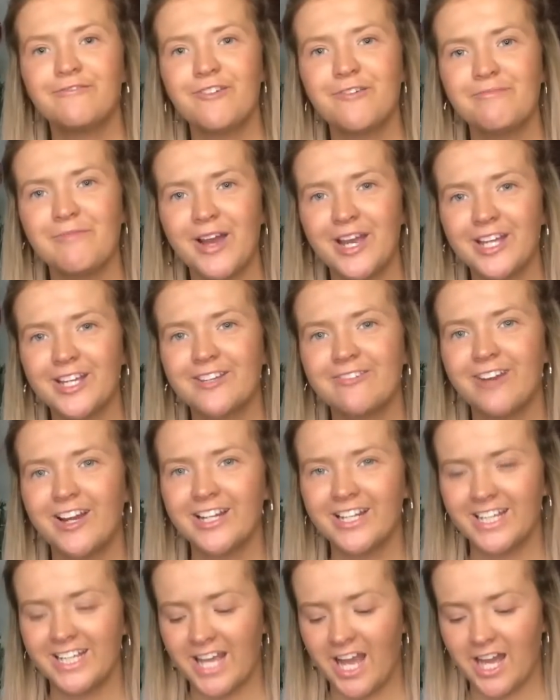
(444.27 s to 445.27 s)
from my
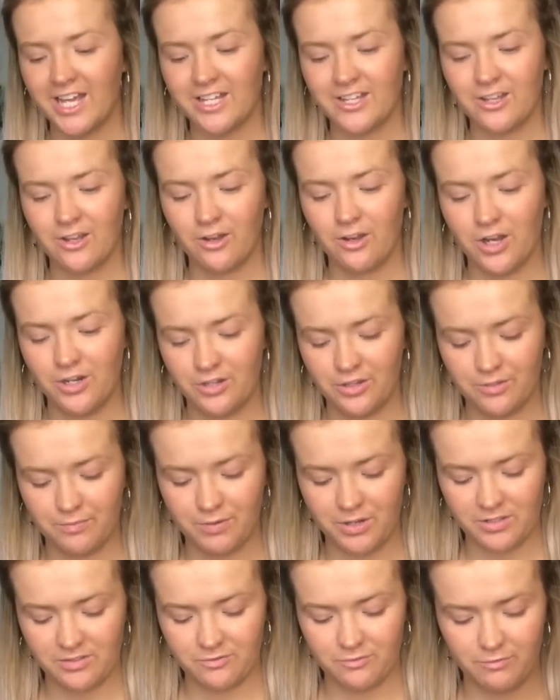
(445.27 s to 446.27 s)
granny, I got another
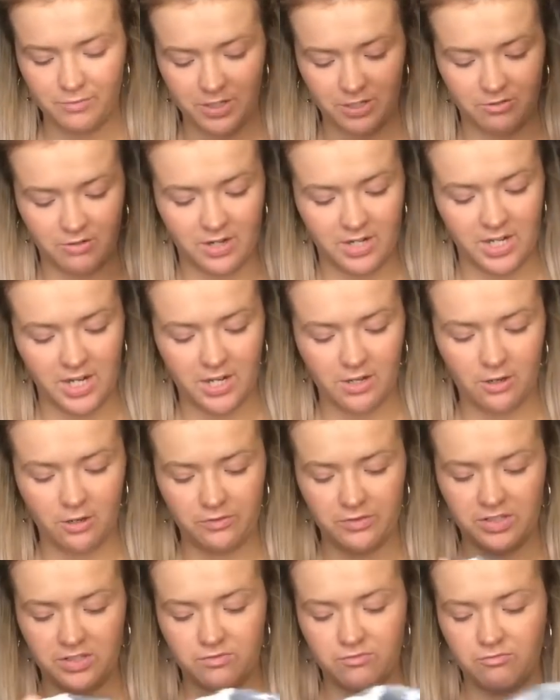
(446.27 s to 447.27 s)
present from my granny. I
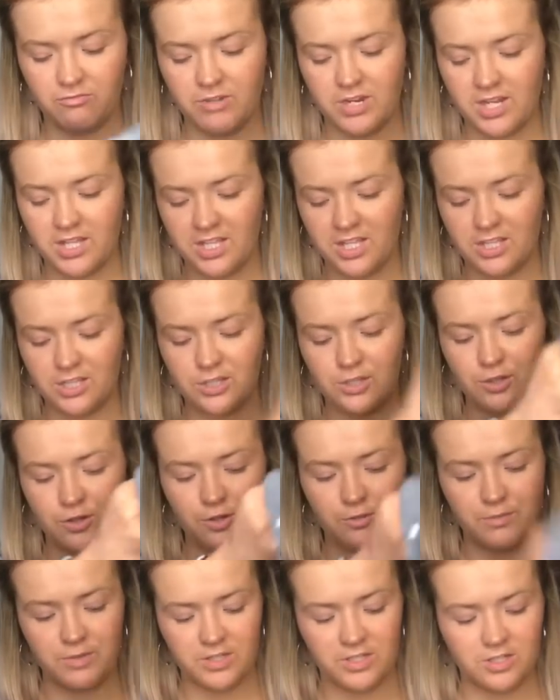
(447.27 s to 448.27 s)
got these really
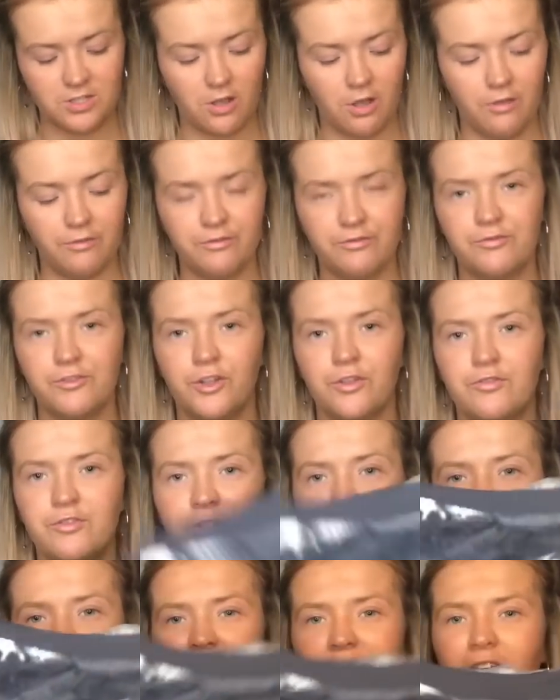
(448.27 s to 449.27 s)
super soft,
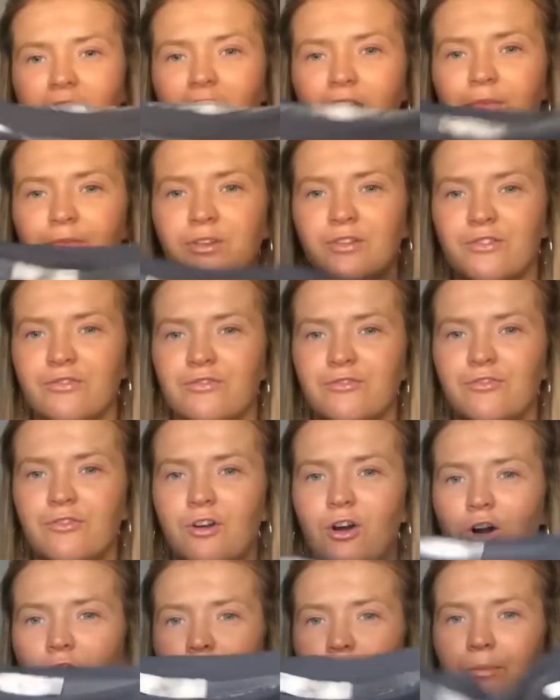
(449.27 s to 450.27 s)
fluffy pajamas
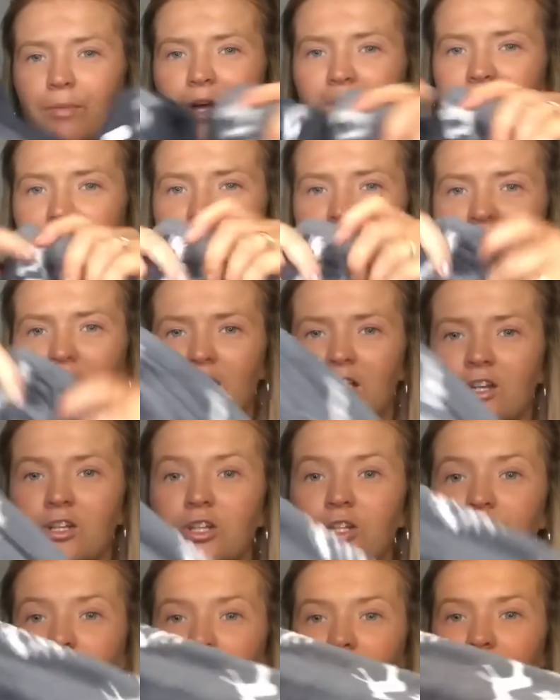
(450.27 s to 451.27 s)
from
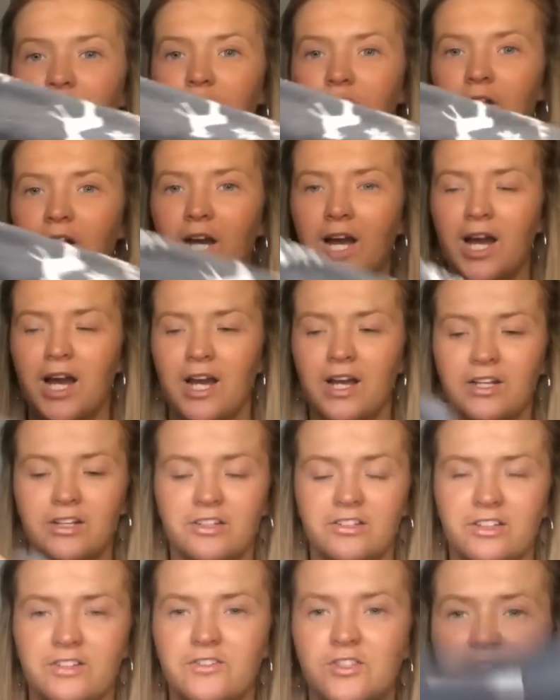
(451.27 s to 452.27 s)
New Look
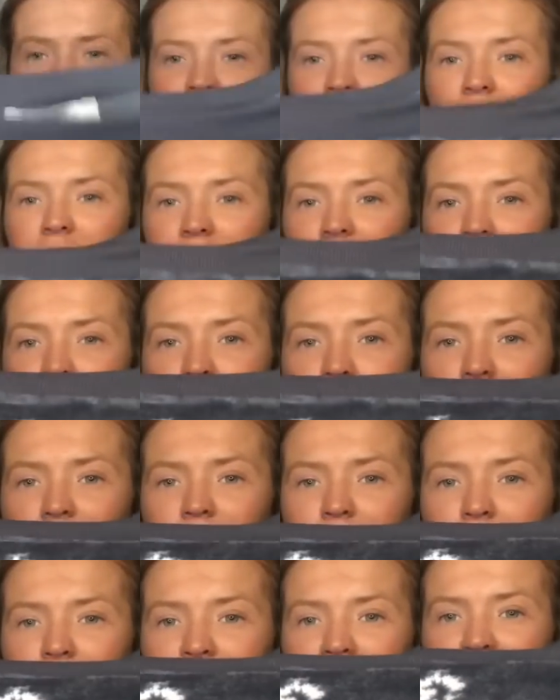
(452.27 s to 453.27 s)
and they've just got little
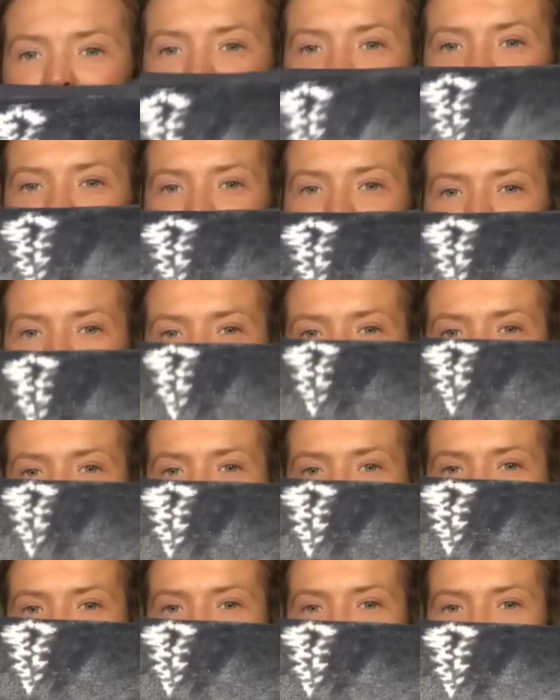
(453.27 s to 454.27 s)
polar bears and little
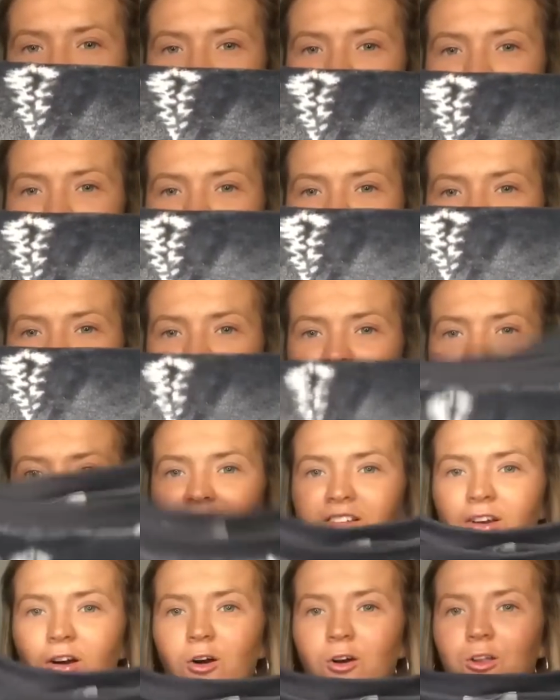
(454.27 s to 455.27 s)
trees and
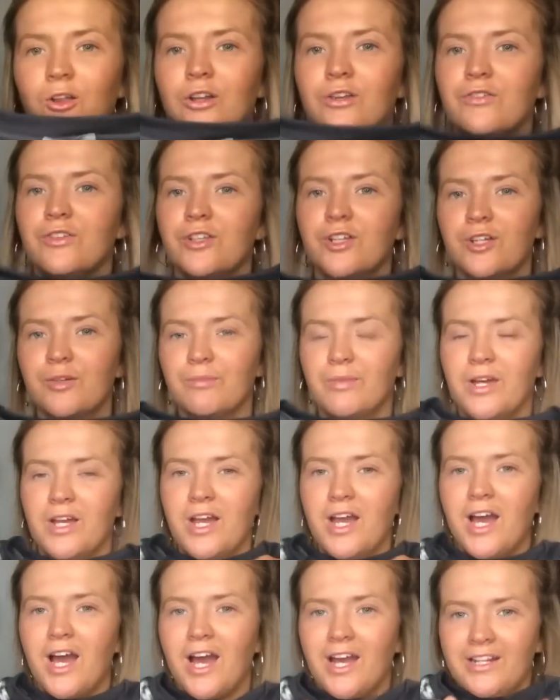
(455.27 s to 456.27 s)
reindeers all over them
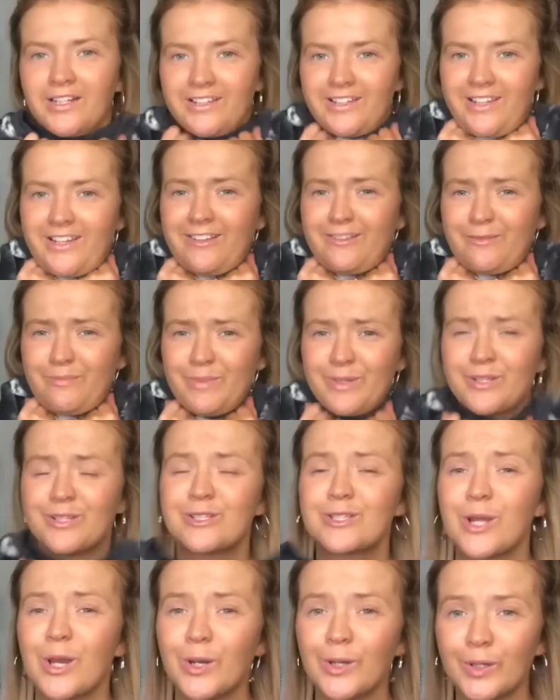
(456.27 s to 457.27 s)
and these would be
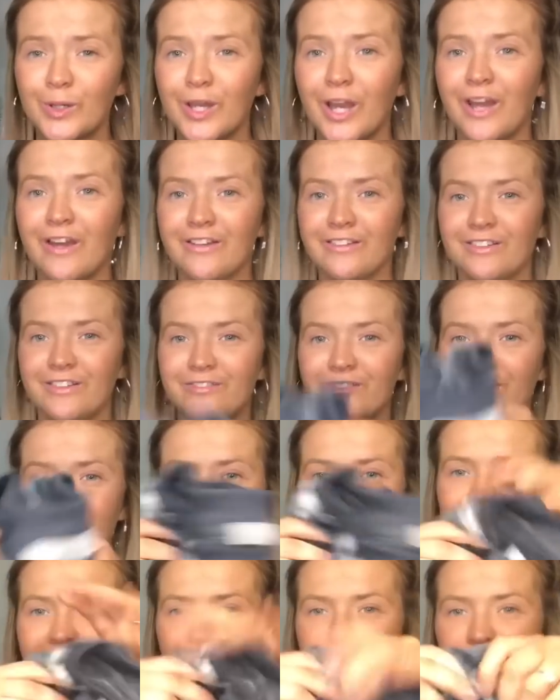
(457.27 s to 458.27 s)
so cozy for
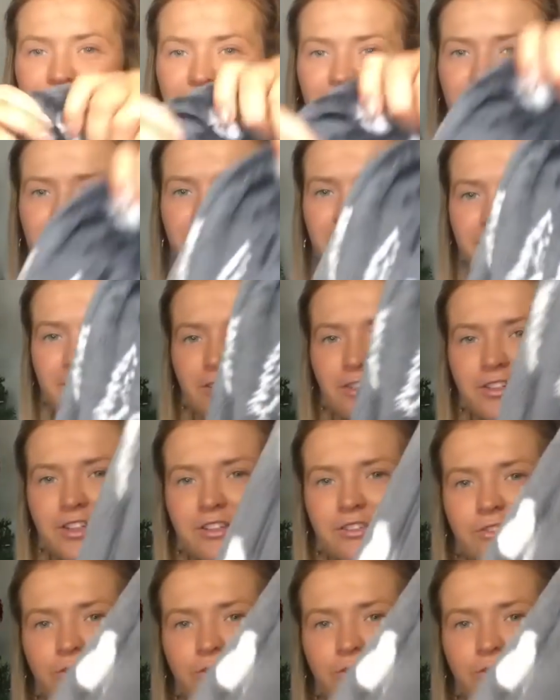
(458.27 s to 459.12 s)
this time of year because look they're